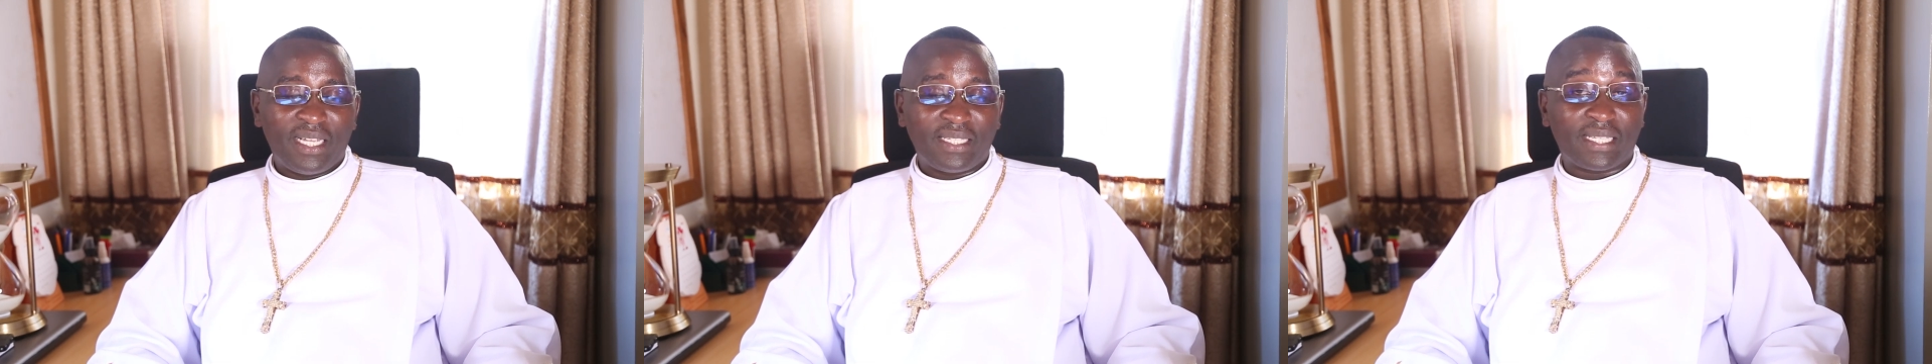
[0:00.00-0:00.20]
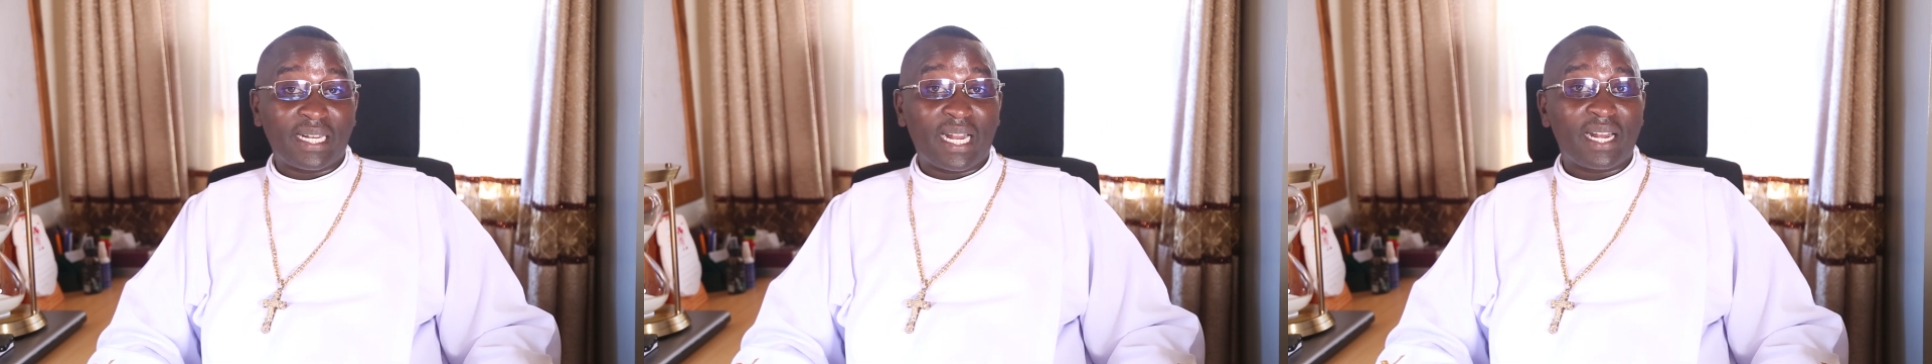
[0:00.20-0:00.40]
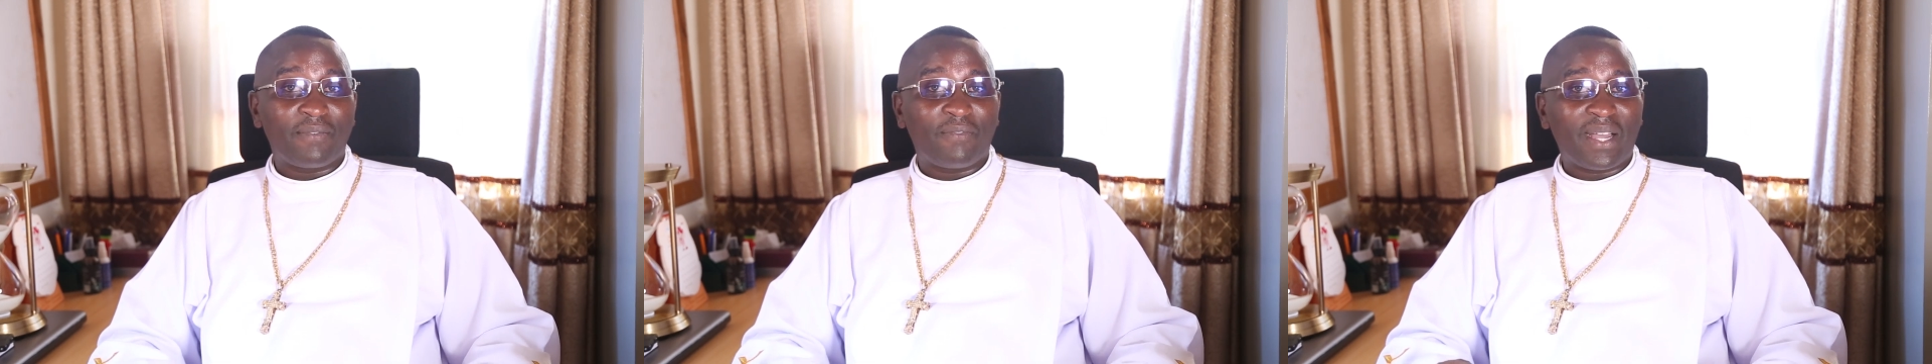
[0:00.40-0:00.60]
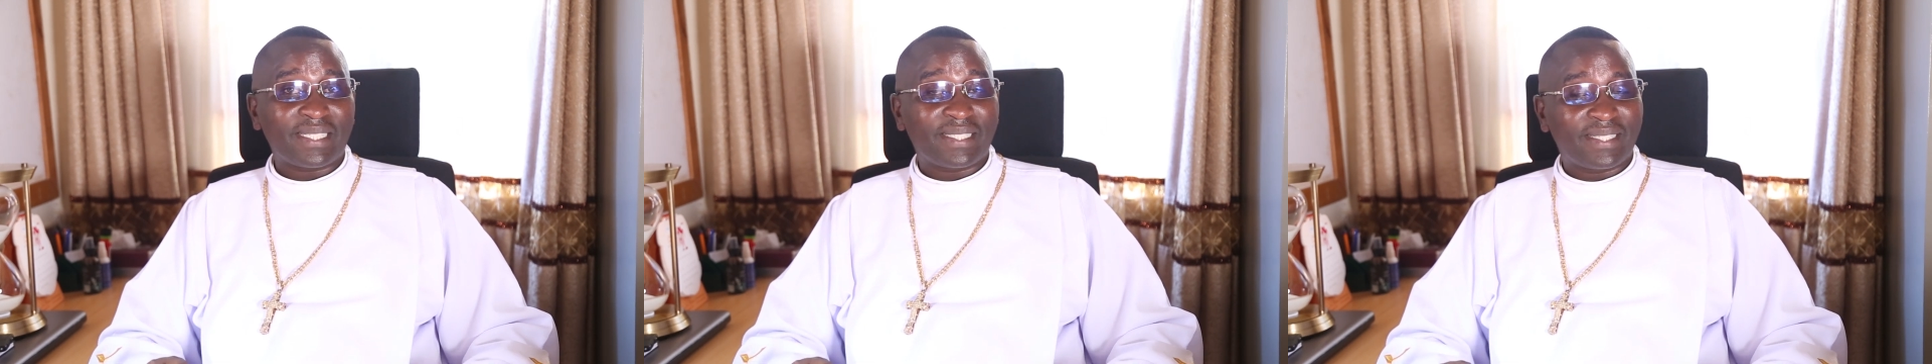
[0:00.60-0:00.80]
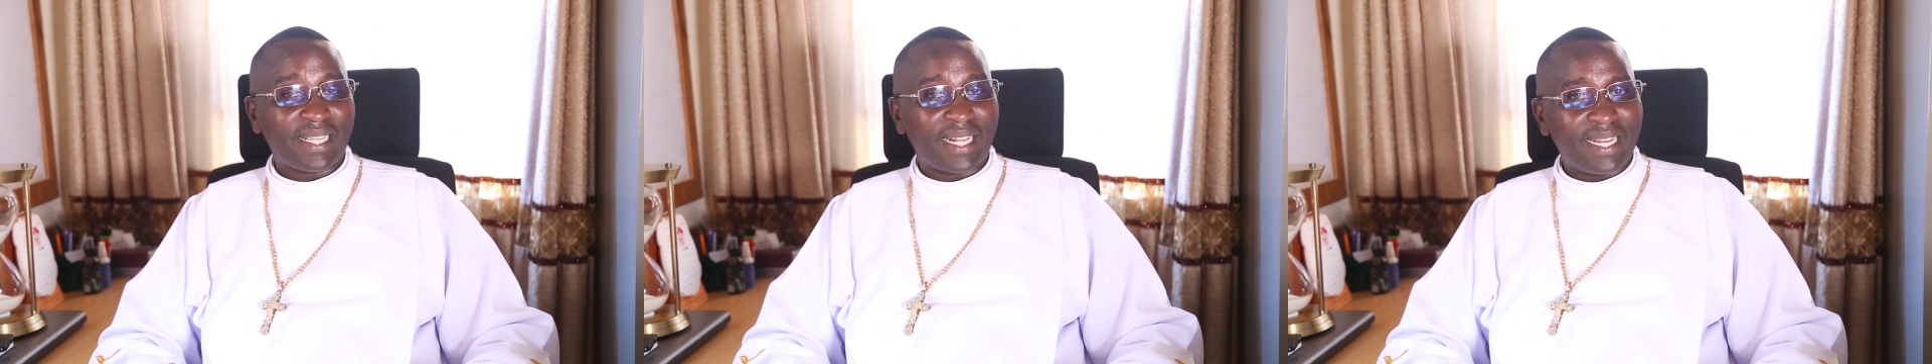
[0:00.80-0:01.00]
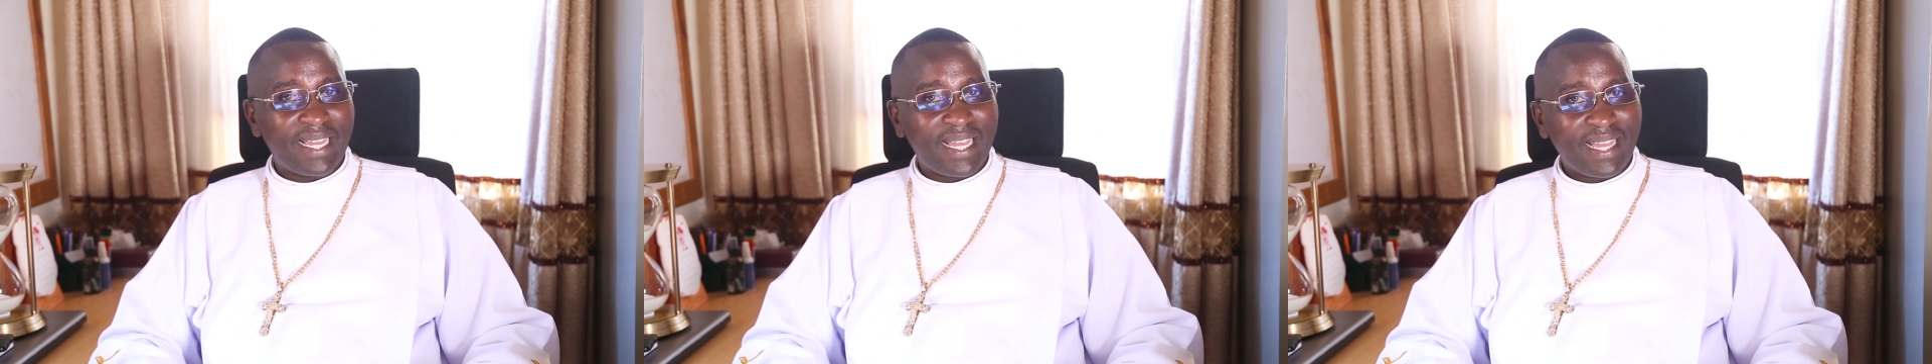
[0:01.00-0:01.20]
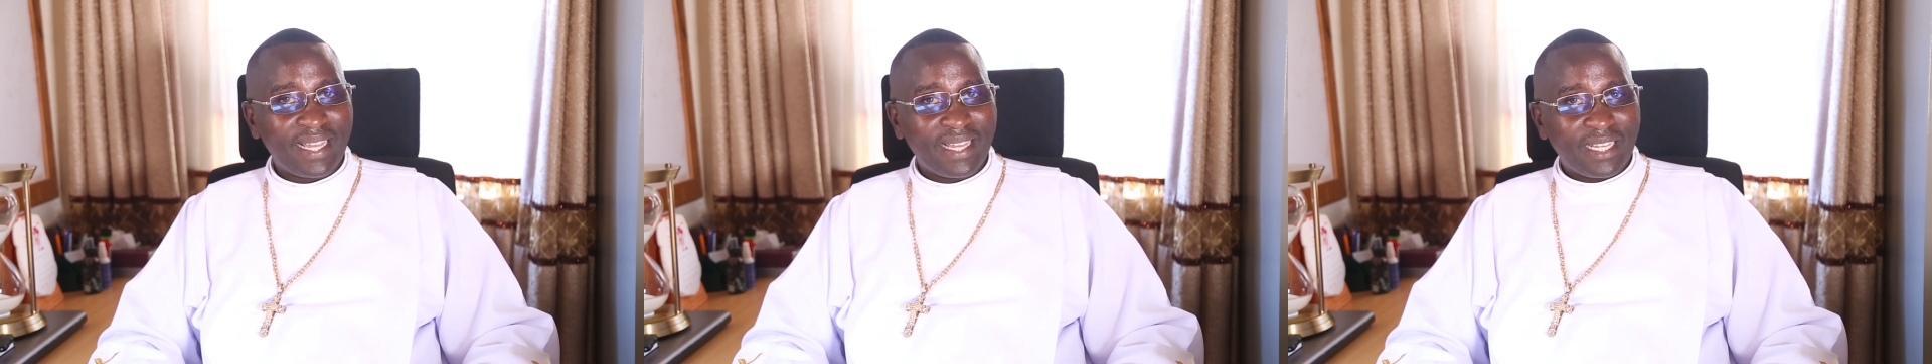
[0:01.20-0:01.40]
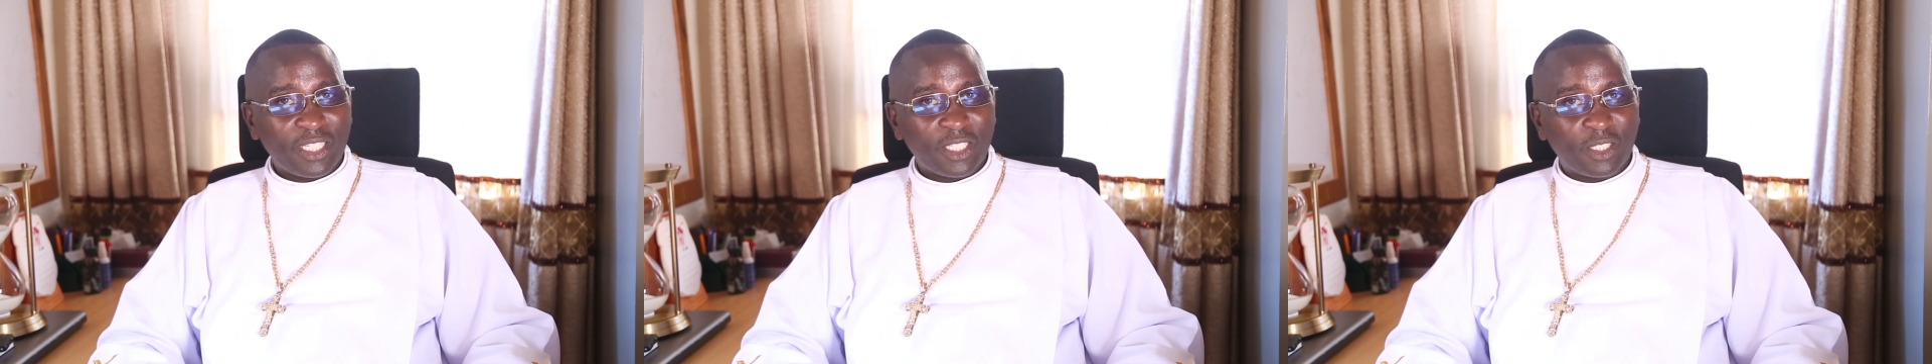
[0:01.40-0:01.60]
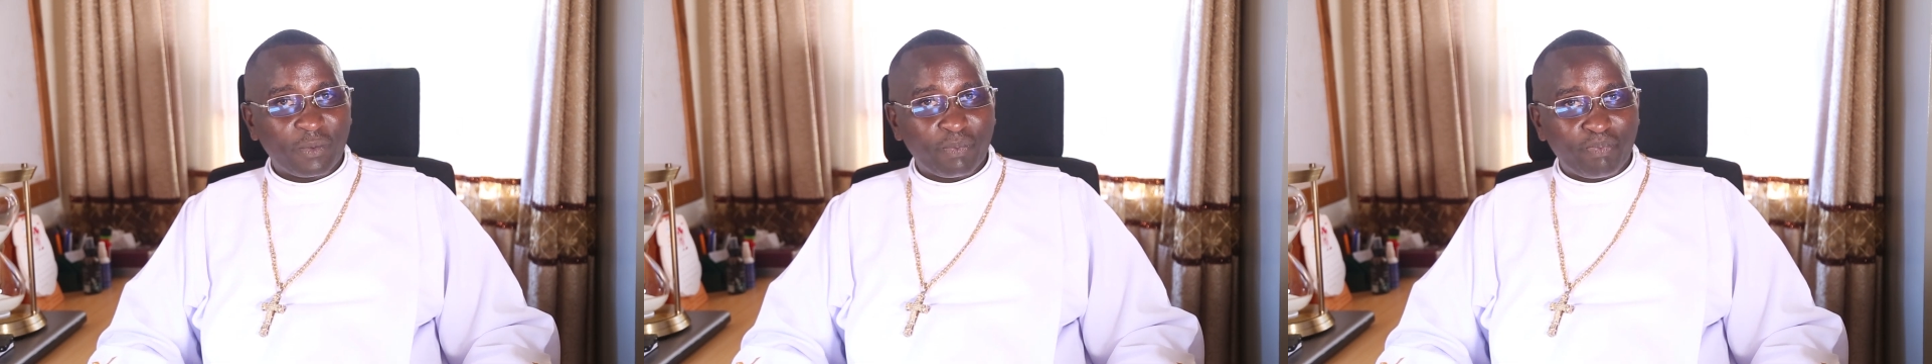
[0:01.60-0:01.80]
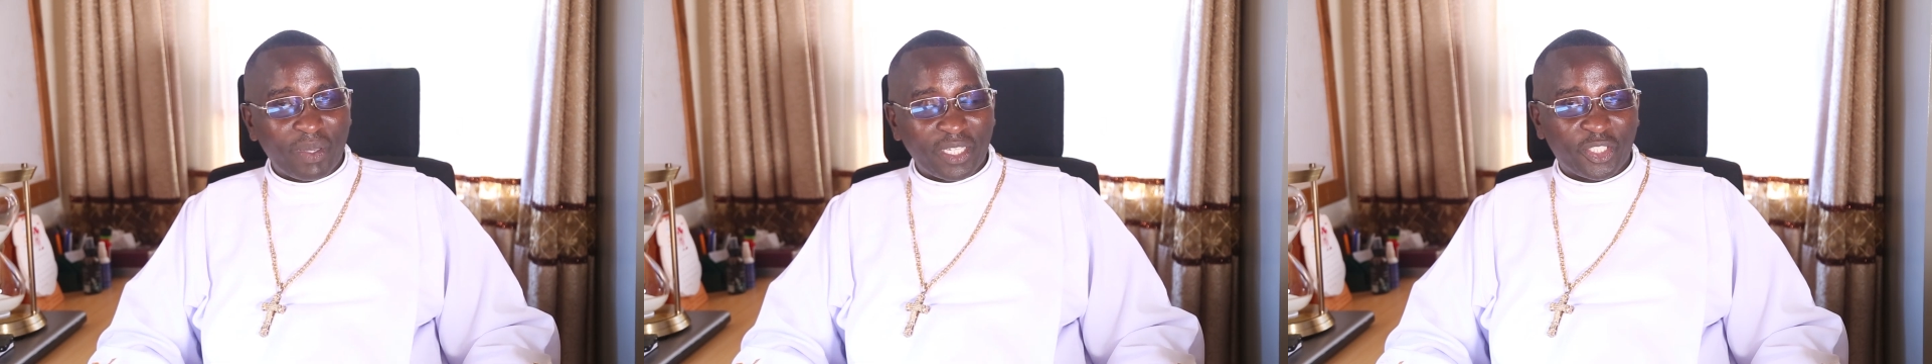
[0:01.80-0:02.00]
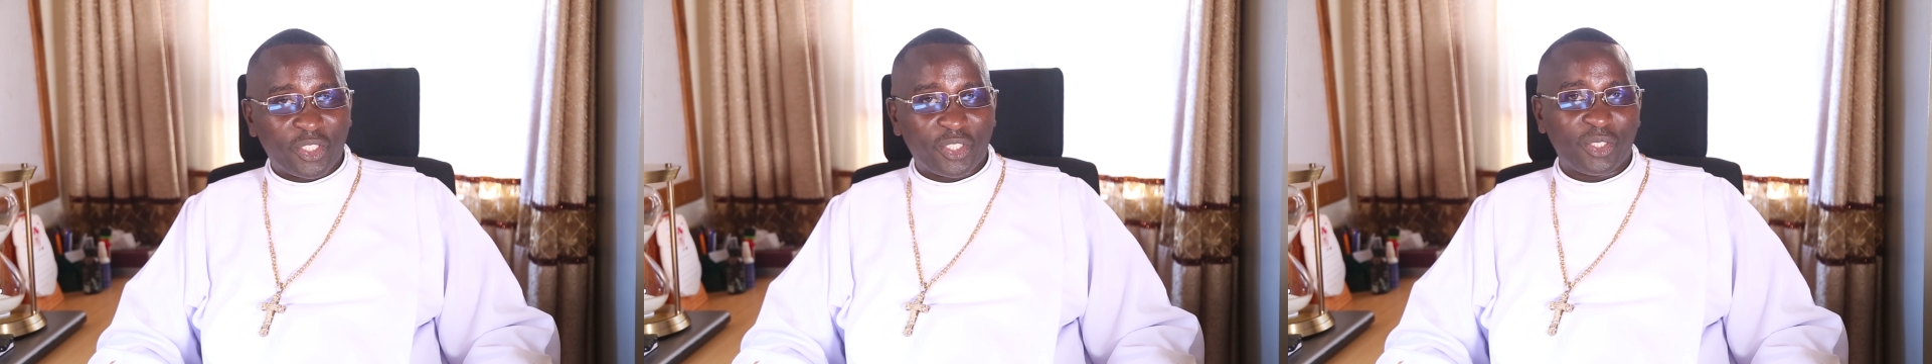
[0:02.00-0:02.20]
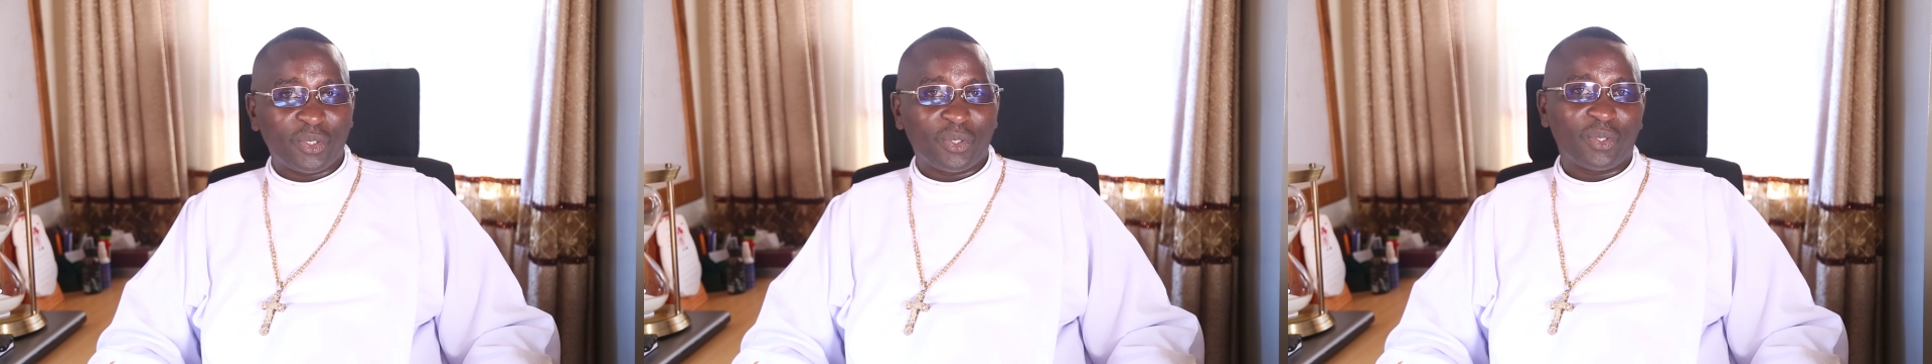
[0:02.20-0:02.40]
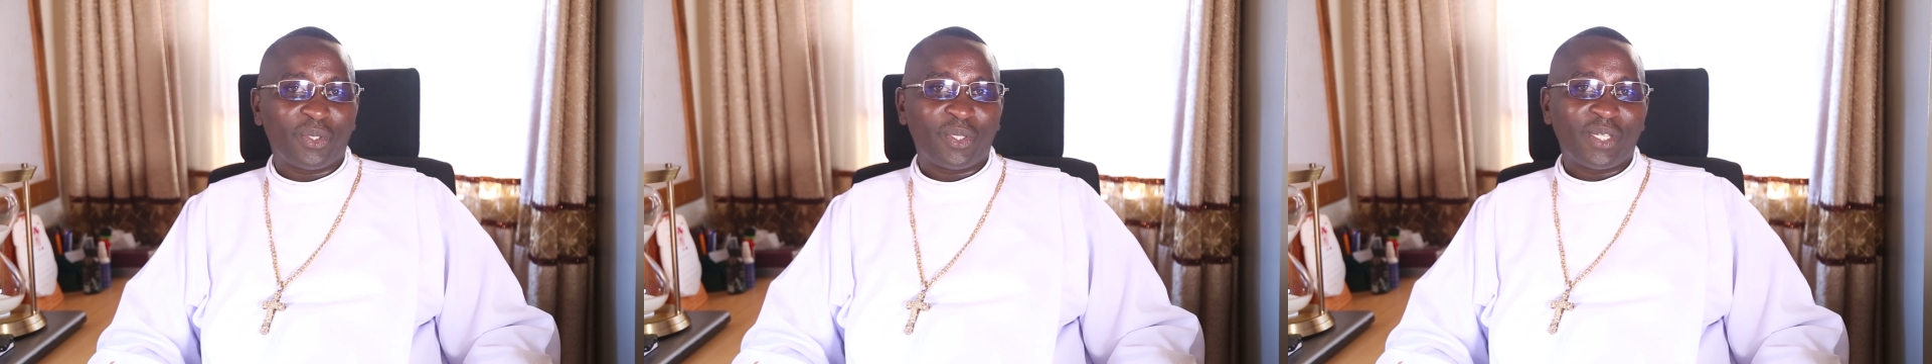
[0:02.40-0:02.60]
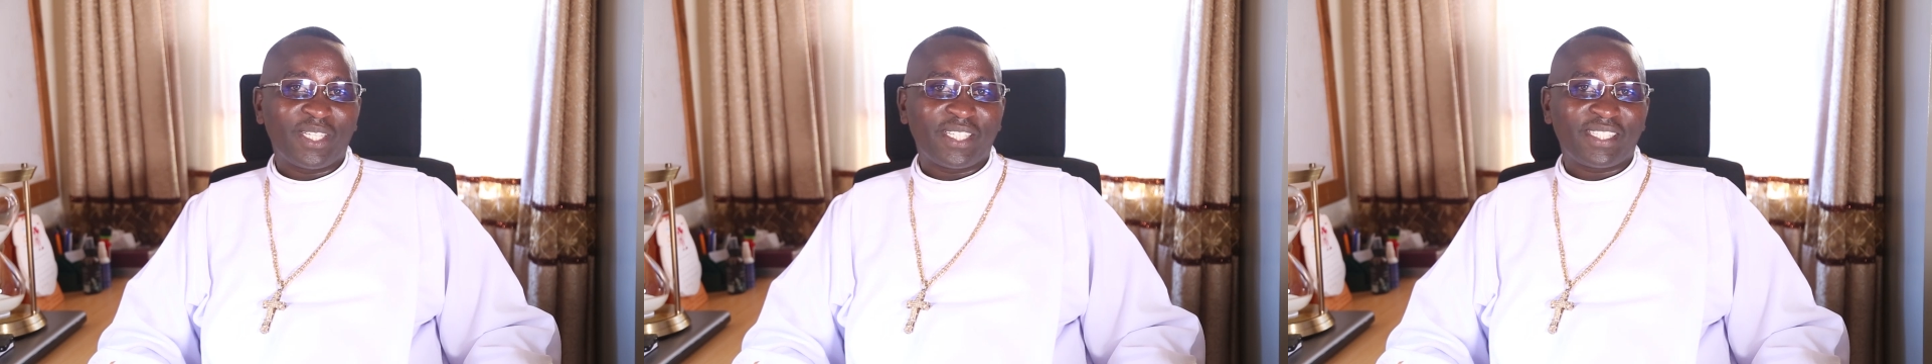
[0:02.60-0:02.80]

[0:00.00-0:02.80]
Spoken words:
It's an anniversary special